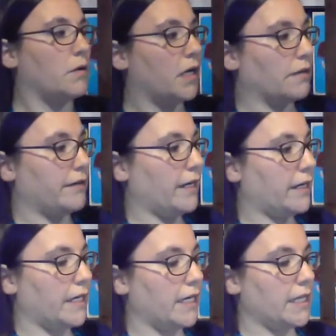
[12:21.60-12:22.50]
coloring
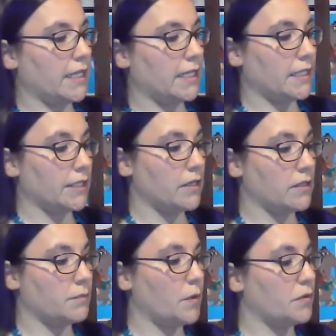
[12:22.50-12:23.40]
on anything that they're
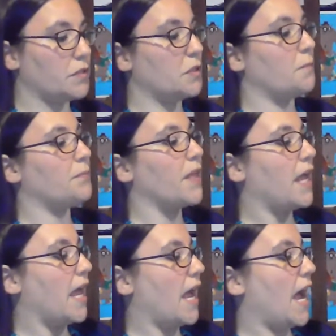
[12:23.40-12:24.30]
not supposed to.
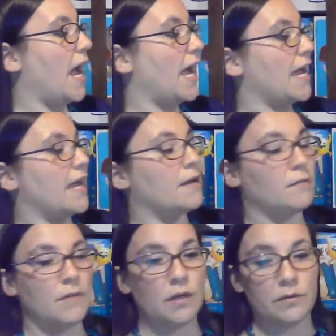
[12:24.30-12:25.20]
I
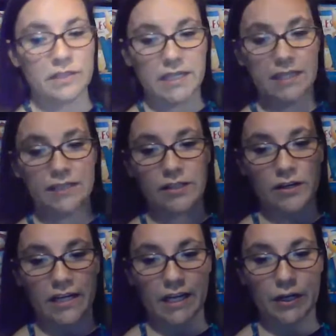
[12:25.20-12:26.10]
am using
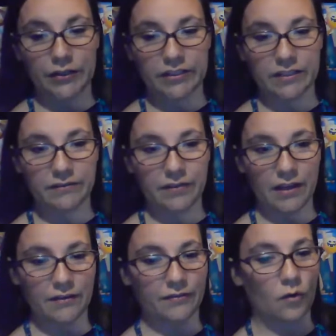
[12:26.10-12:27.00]
starting cursive
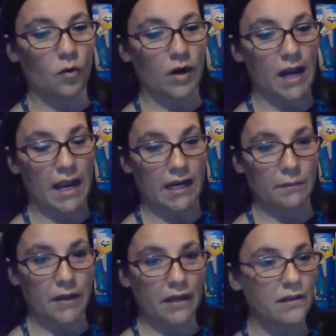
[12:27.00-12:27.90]
for
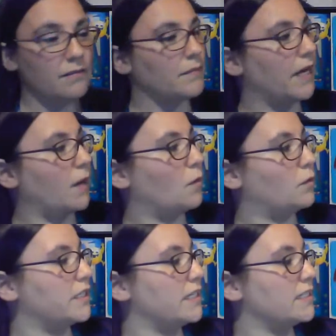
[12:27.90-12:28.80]
Annabelle, my
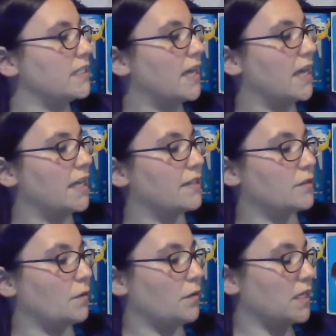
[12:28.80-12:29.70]
oldest.
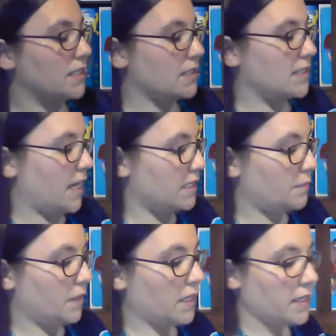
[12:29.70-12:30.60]
So this is nice
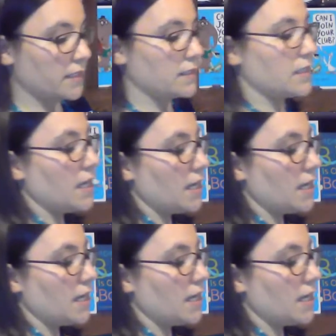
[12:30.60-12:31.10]
because,